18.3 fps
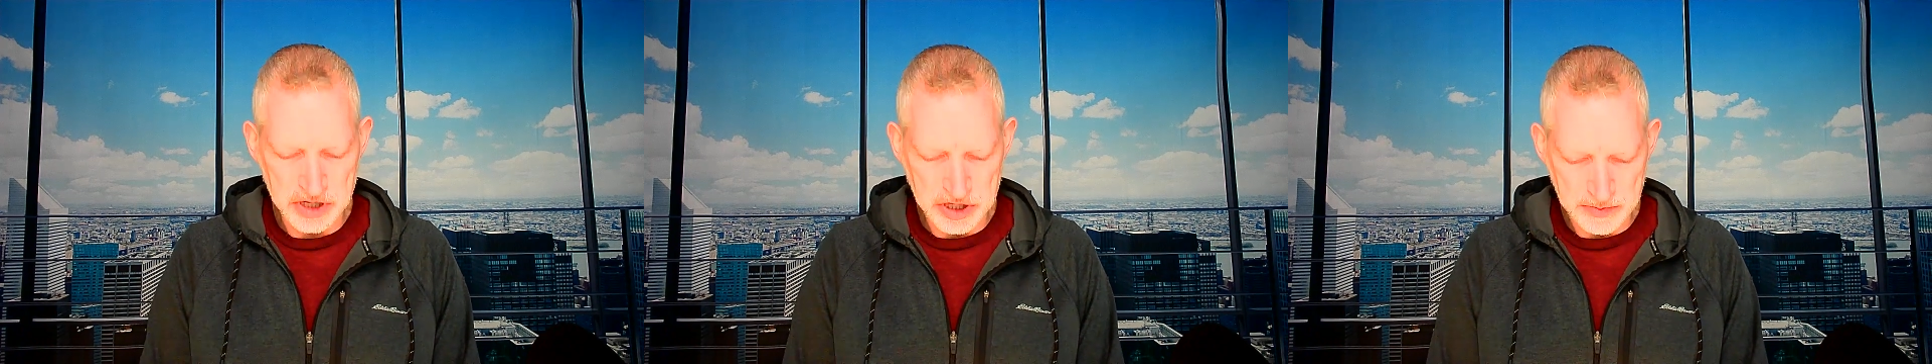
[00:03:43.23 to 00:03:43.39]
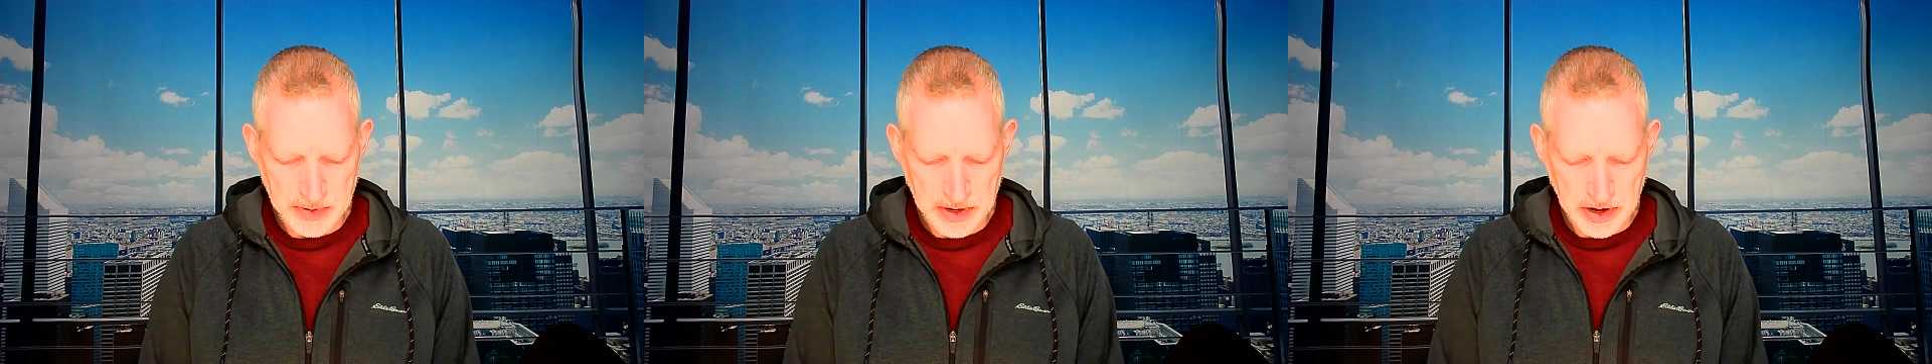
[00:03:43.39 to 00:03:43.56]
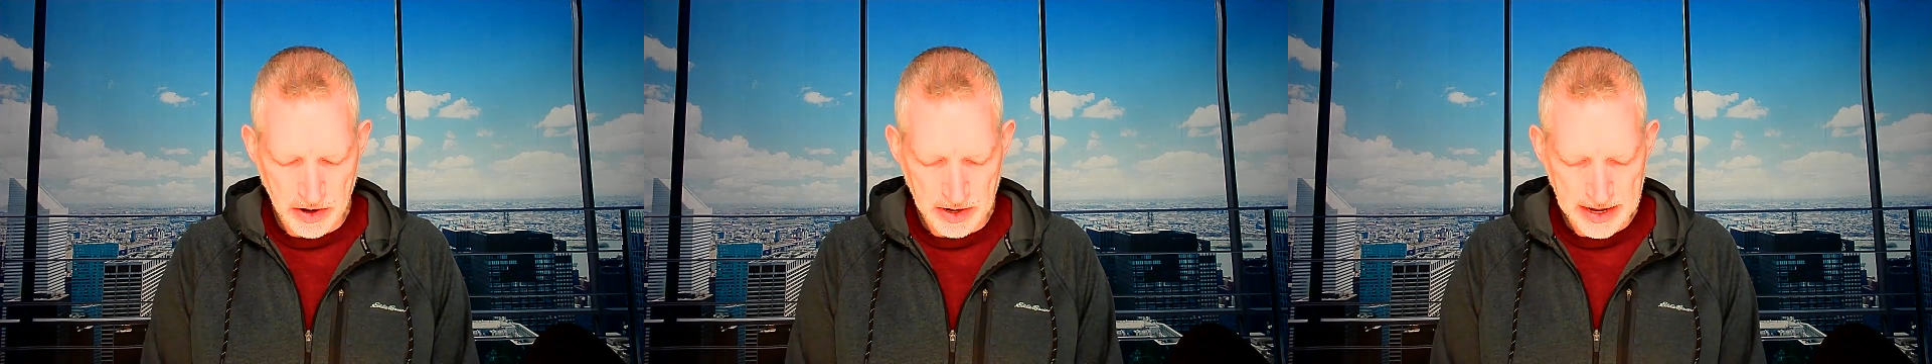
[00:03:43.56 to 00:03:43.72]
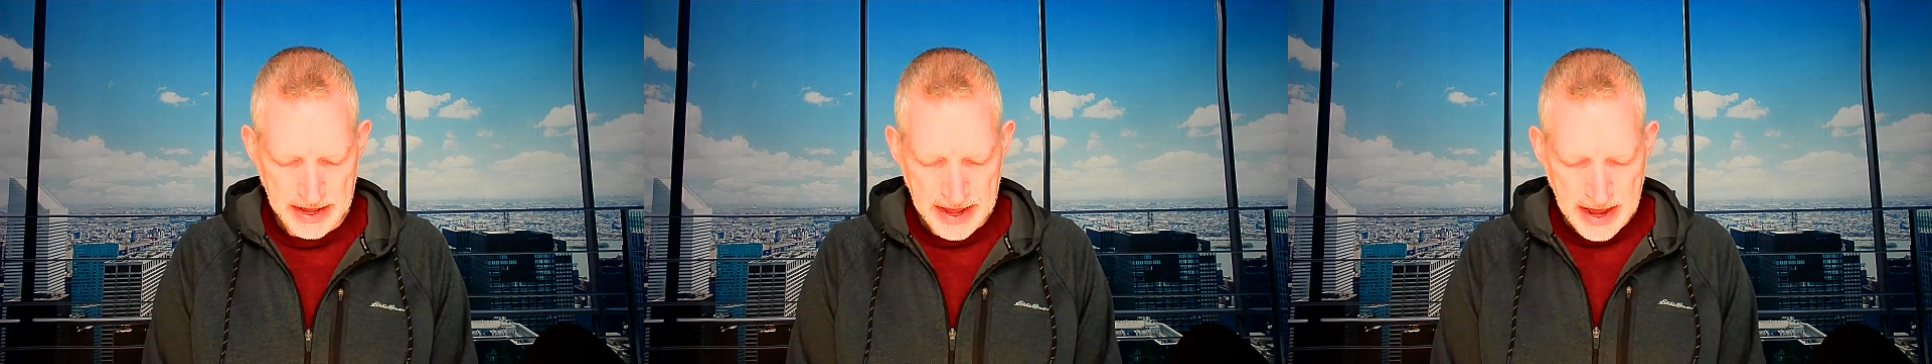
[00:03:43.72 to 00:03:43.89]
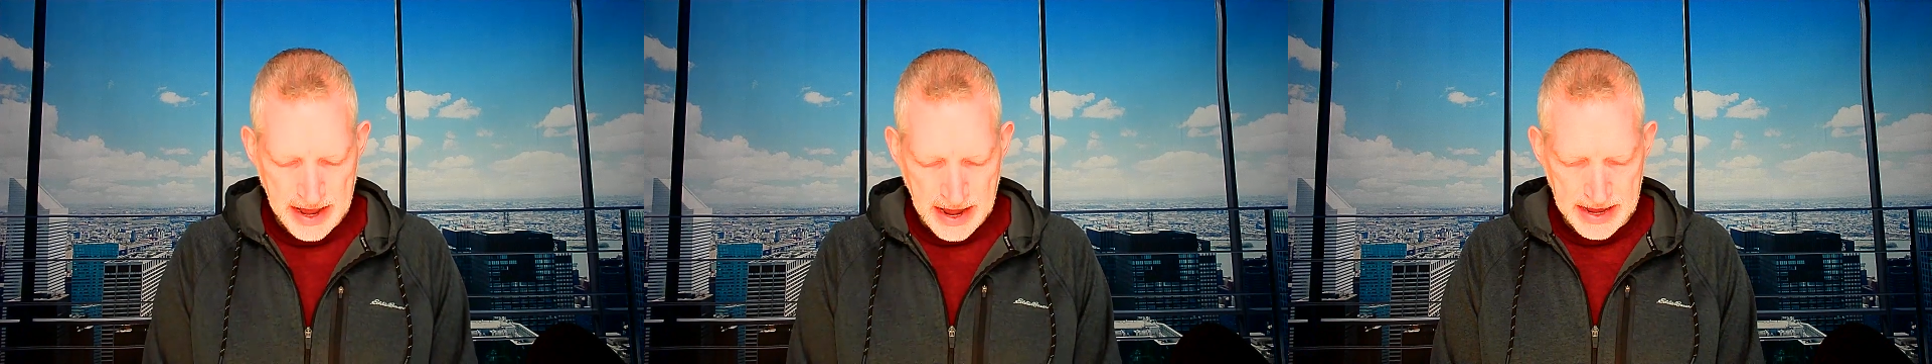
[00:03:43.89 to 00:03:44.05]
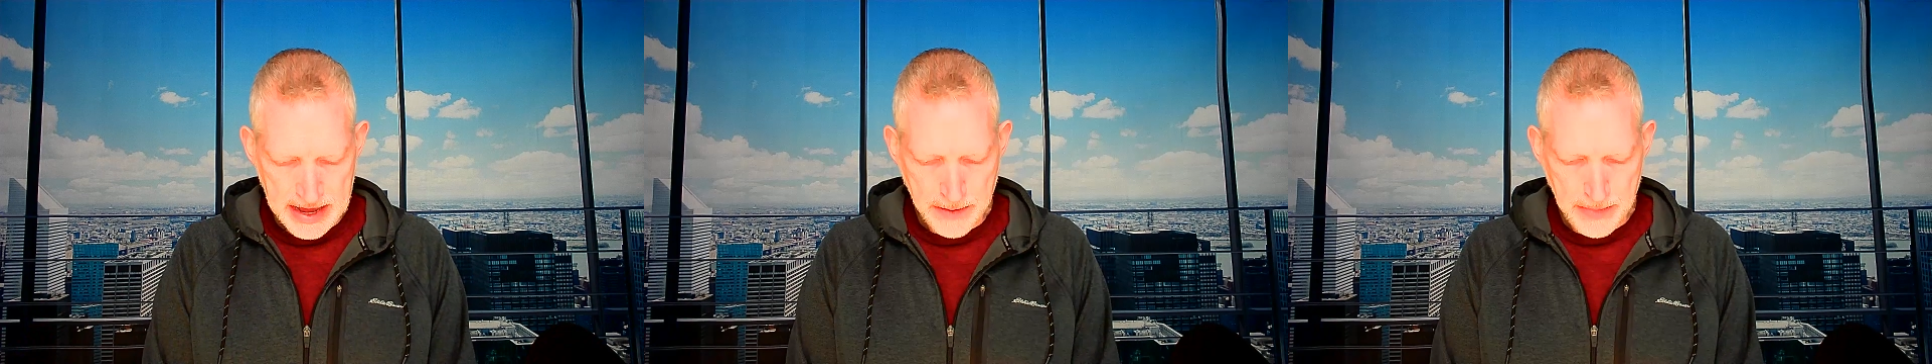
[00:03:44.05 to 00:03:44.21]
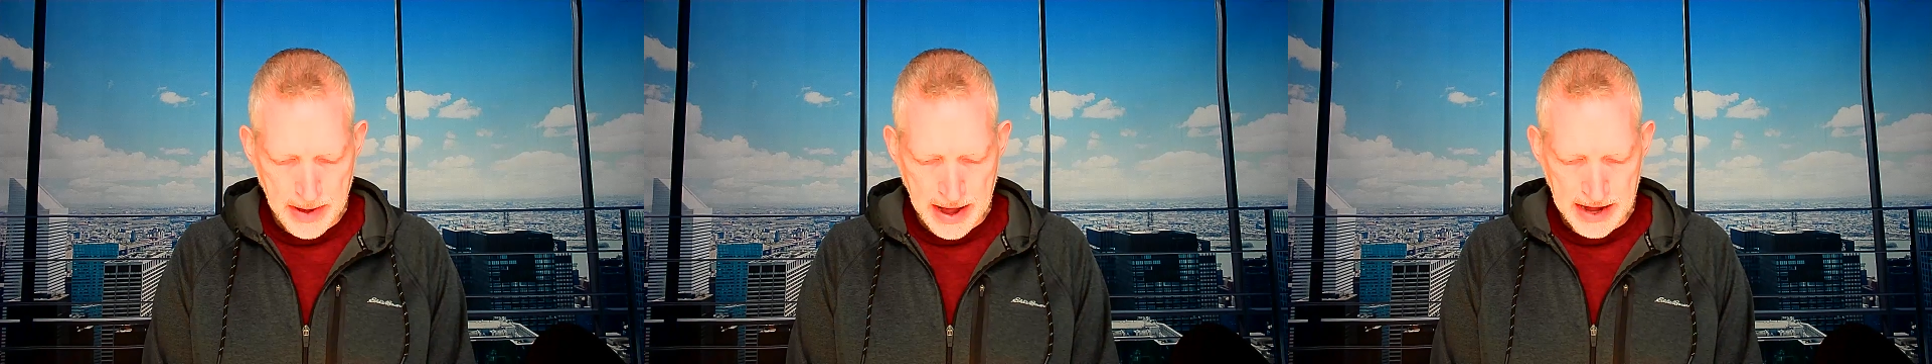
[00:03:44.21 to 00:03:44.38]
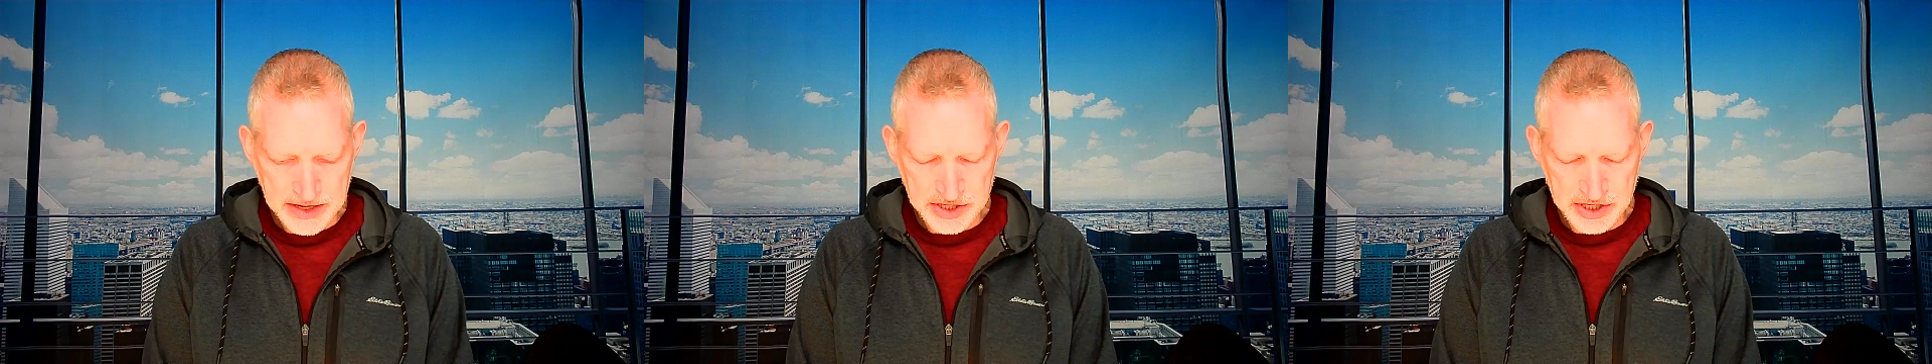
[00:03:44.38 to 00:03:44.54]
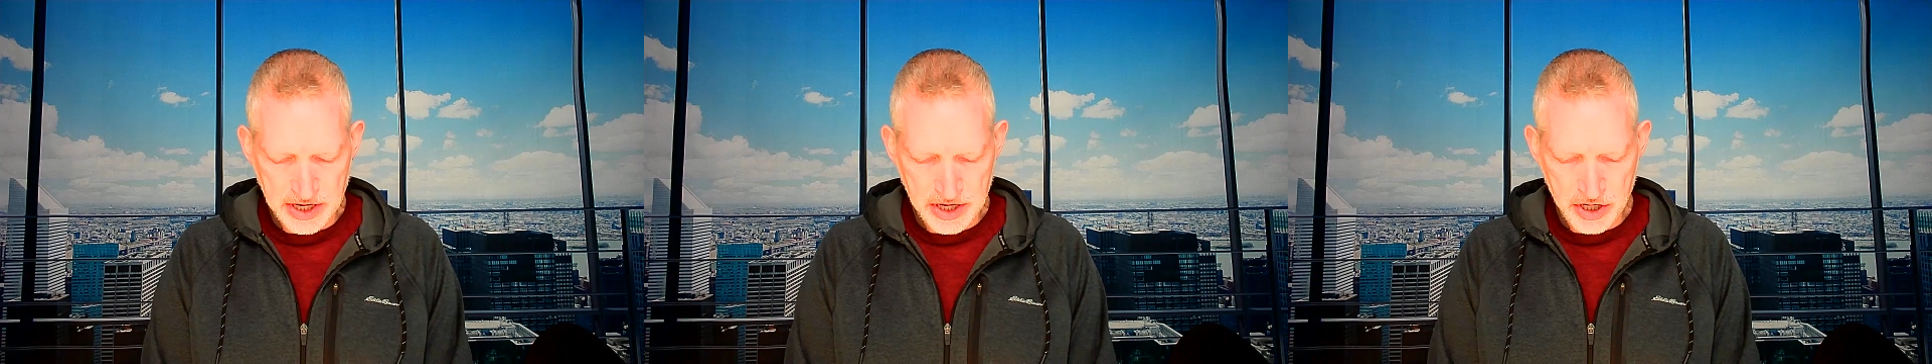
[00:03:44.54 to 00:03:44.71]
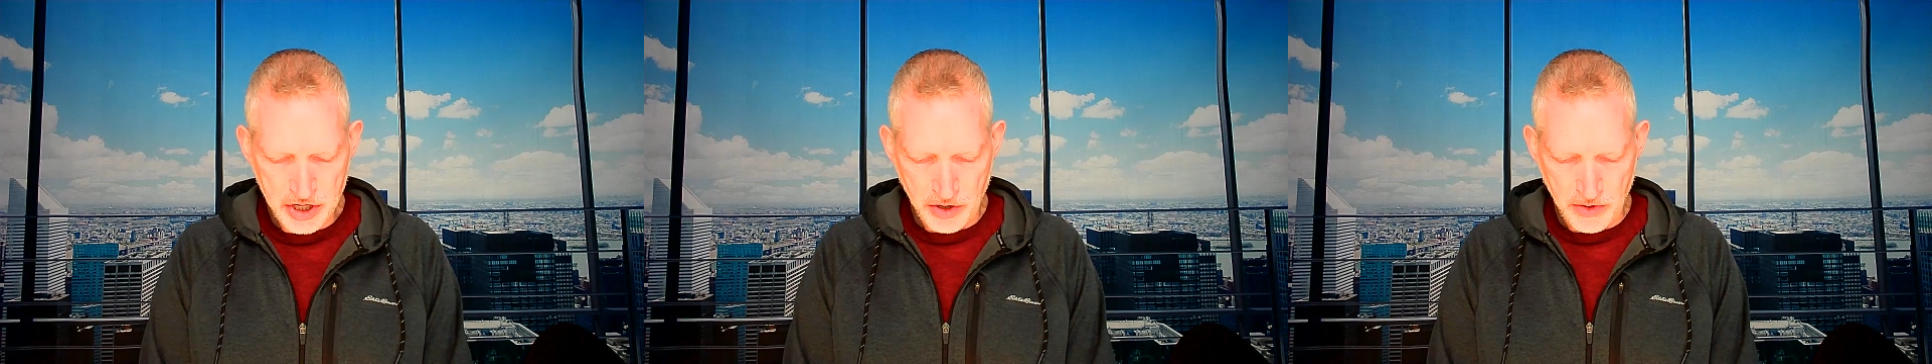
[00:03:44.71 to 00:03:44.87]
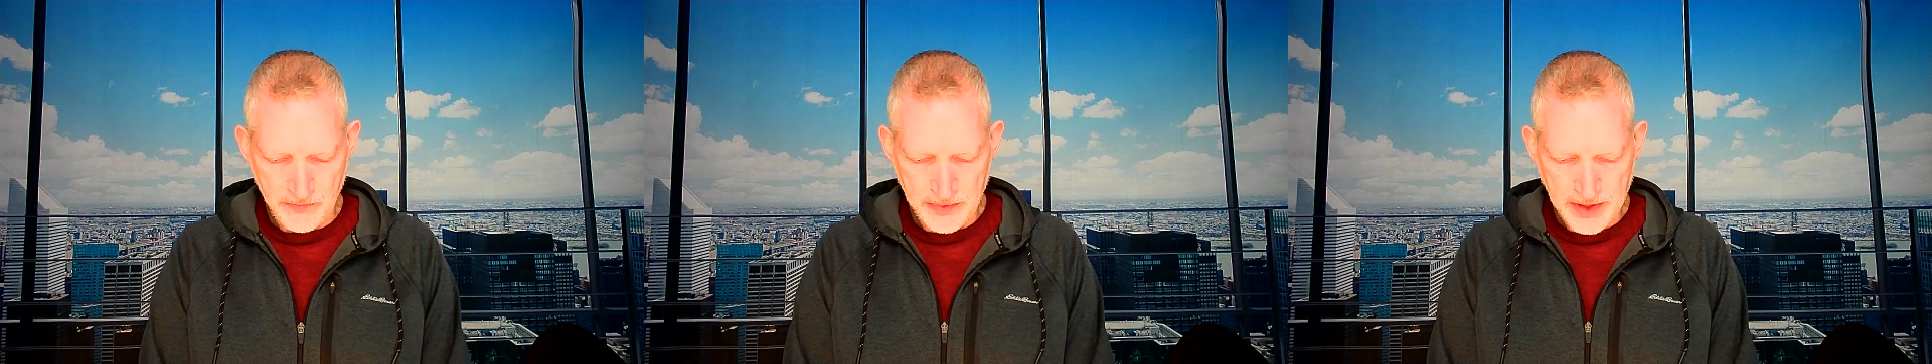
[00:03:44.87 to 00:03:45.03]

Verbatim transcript: Spirit. He abides in you.